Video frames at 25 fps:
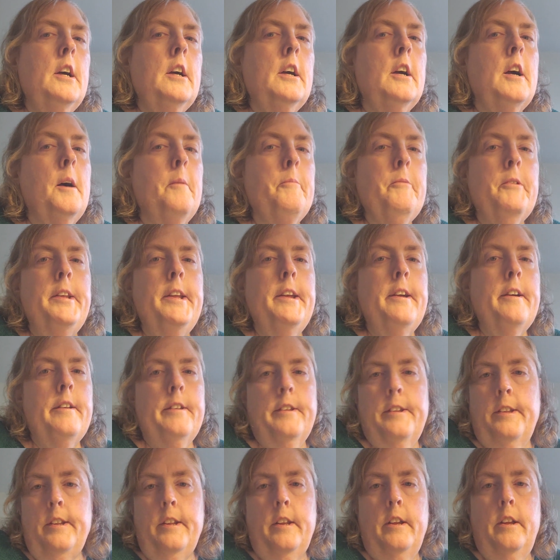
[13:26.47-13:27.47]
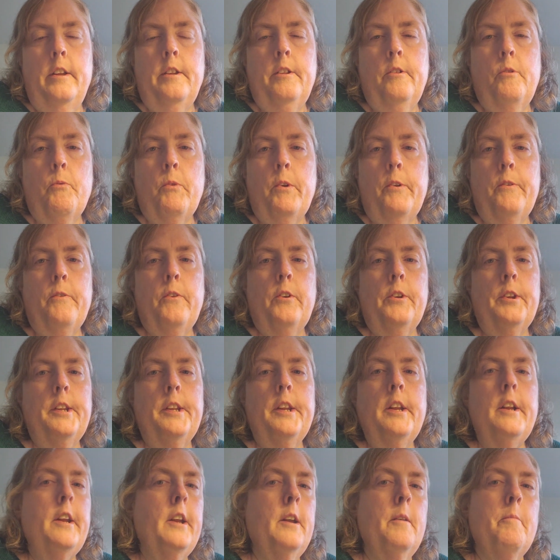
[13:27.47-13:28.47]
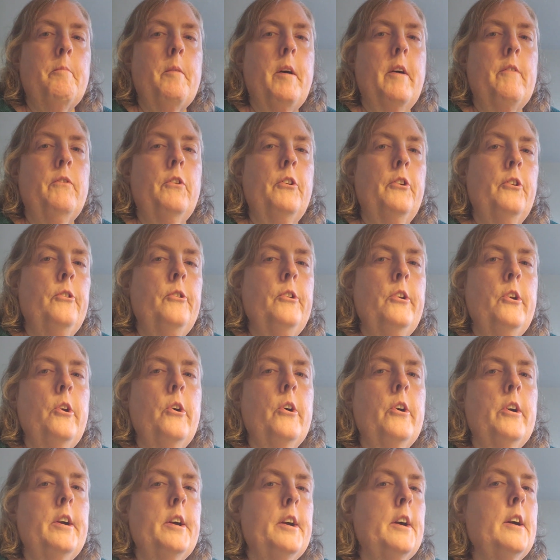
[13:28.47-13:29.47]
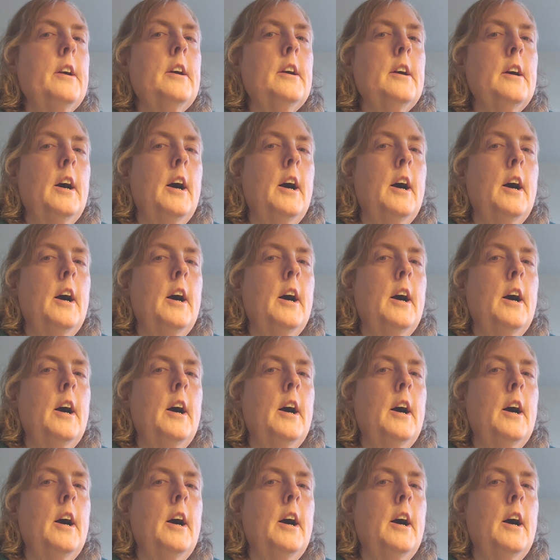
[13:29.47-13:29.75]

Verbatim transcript: come see us in the wonderful city of Buffalo, New York.